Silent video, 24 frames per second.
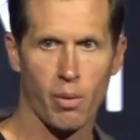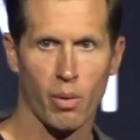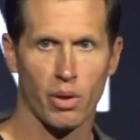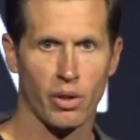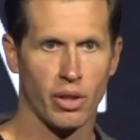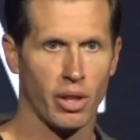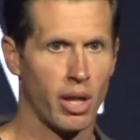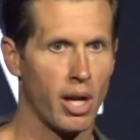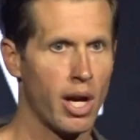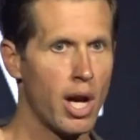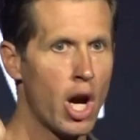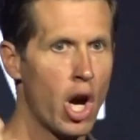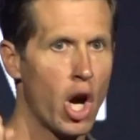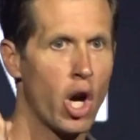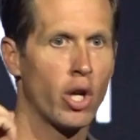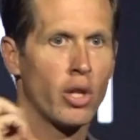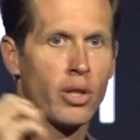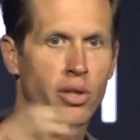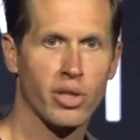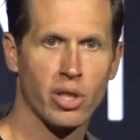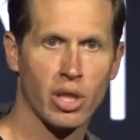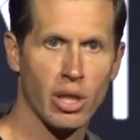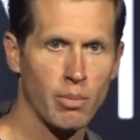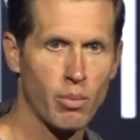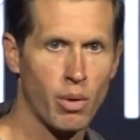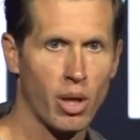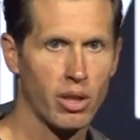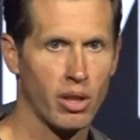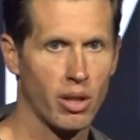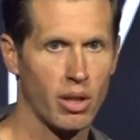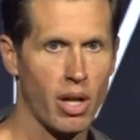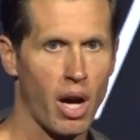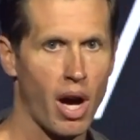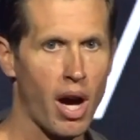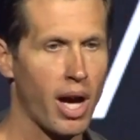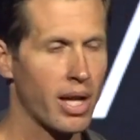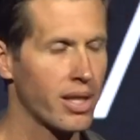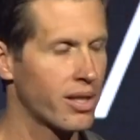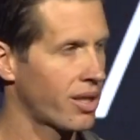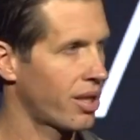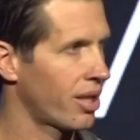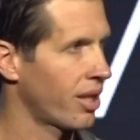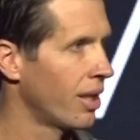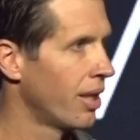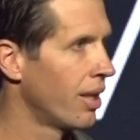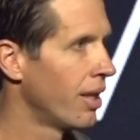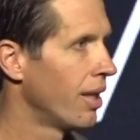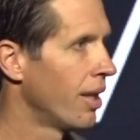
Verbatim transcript: whether it hurts someone or not.